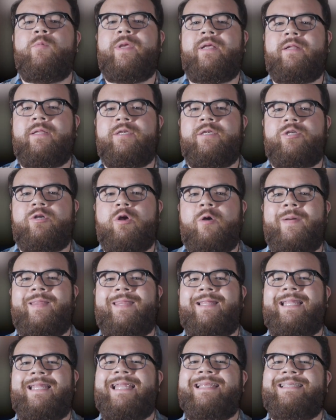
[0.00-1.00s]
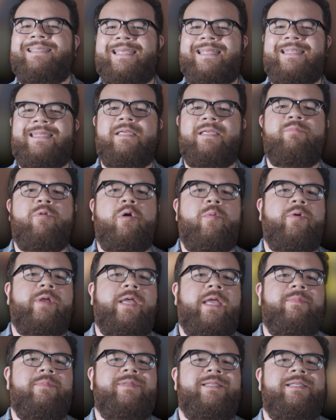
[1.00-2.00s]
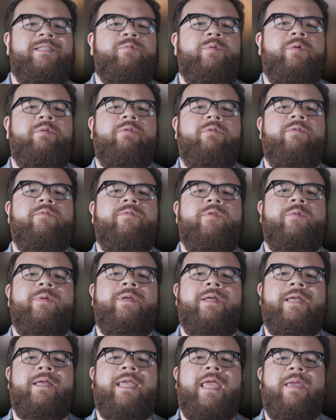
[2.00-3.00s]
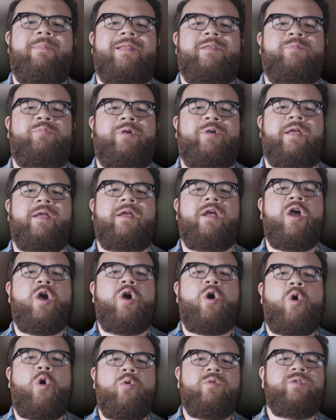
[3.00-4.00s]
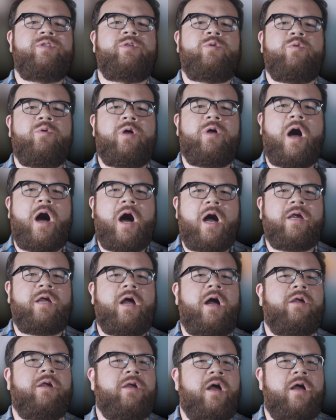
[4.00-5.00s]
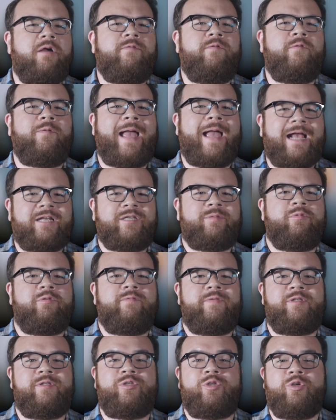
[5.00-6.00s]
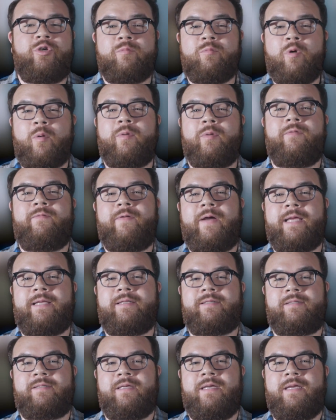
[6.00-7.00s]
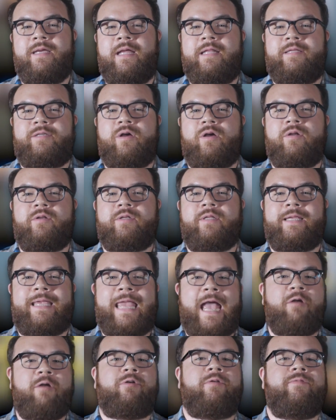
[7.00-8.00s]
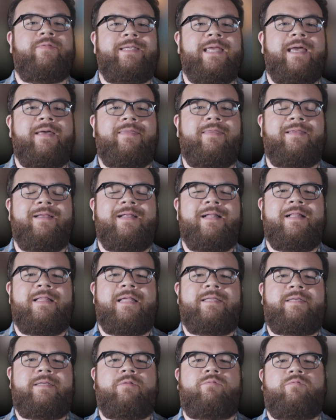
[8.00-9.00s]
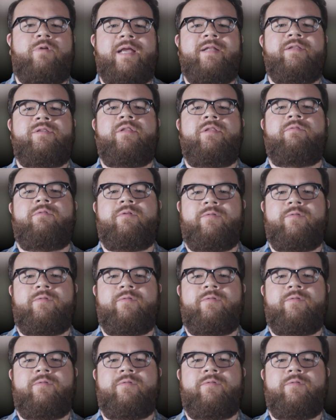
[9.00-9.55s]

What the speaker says: a weekly show about the latest indie mobile games. This week we're reviewing a game that's bringing old school Hong Kong kung fu action movies to your mobile device. It's called The Counter of Death. Let's get right into the